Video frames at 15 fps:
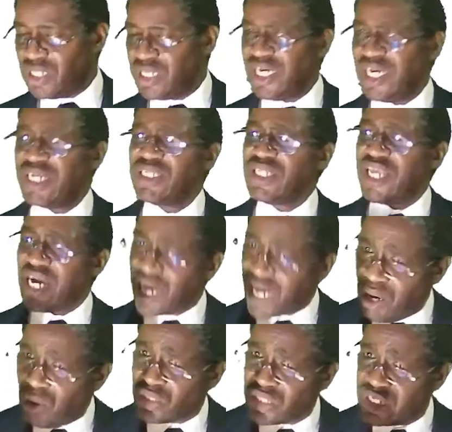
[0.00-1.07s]
And the
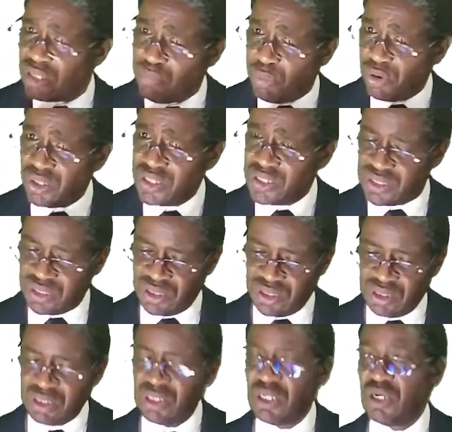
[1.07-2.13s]
accounting
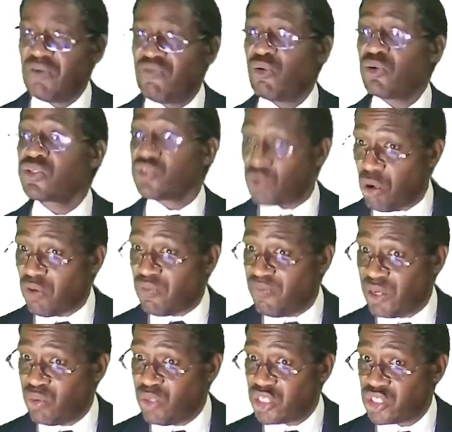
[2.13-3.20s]
policy for stock
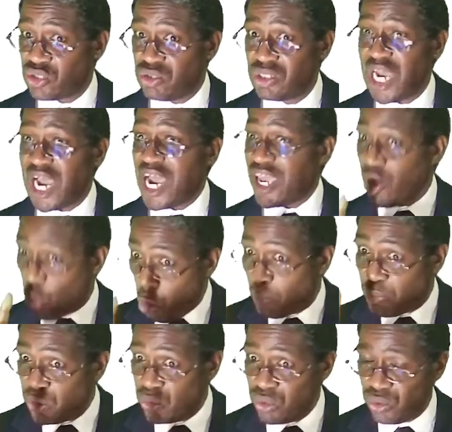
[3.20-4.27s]
valuation, I hope
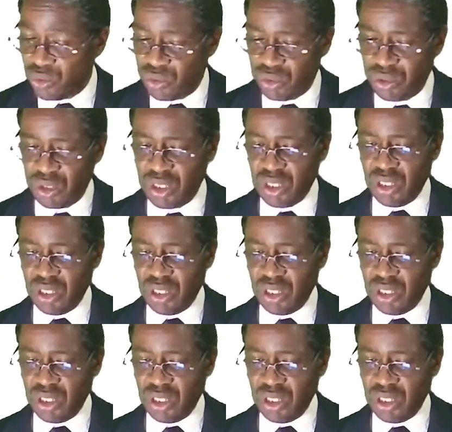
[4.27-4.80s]
you know,